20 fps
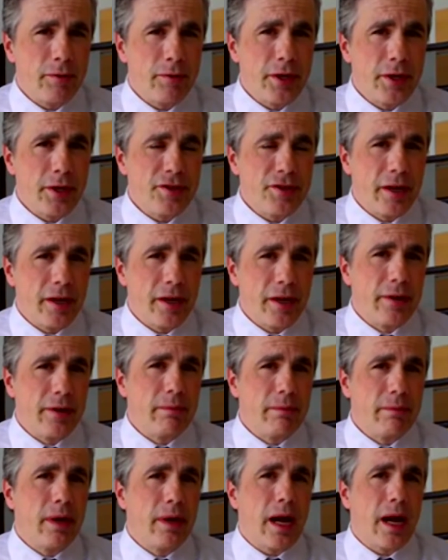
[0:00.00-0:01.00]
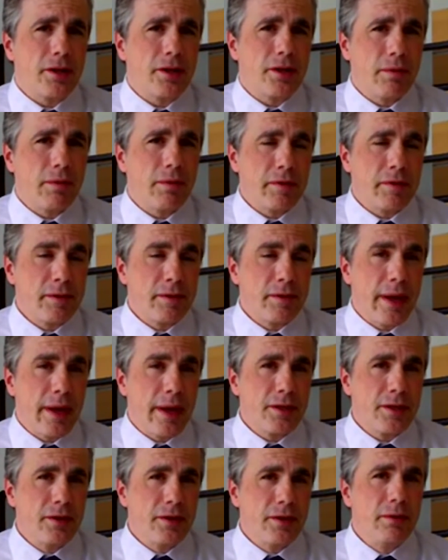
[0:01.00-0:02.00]
has put itself in a box with
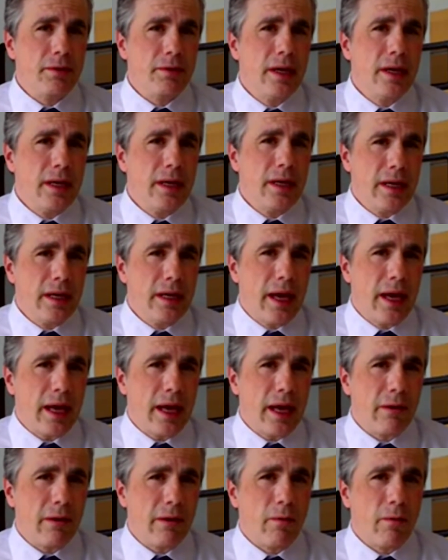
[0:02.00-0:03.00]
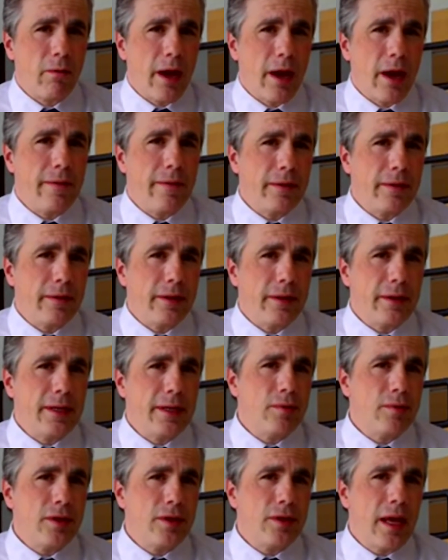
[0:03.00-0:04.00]
respect to how to run the
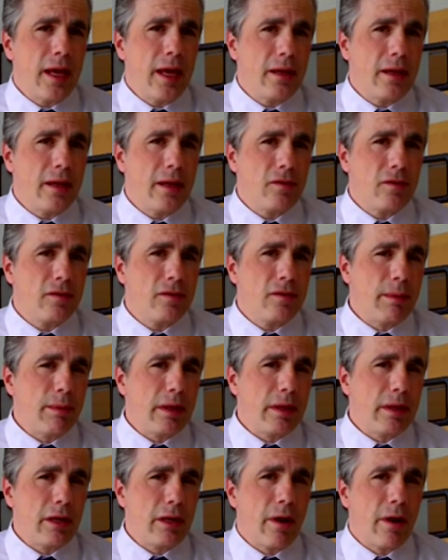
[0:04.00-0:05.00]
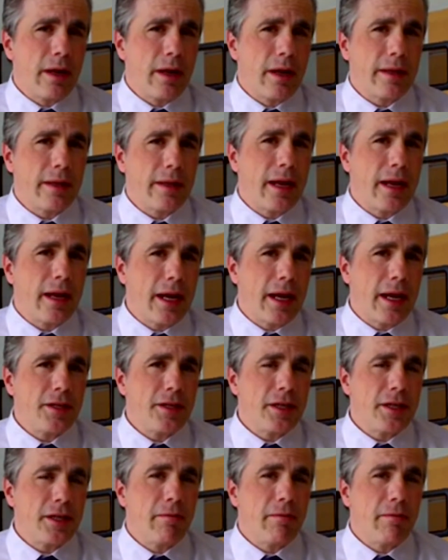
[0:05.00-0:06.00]
deep state that's seemingly running that
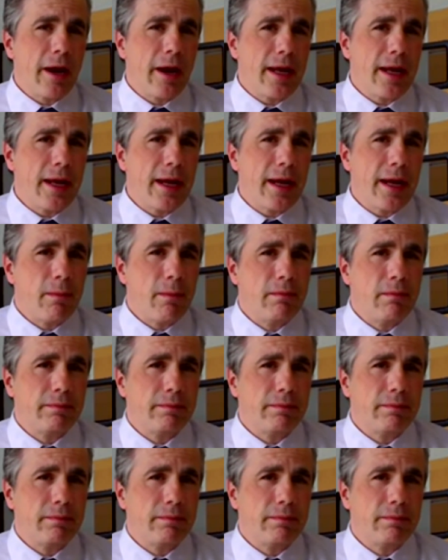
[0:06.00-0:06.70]
agency right now.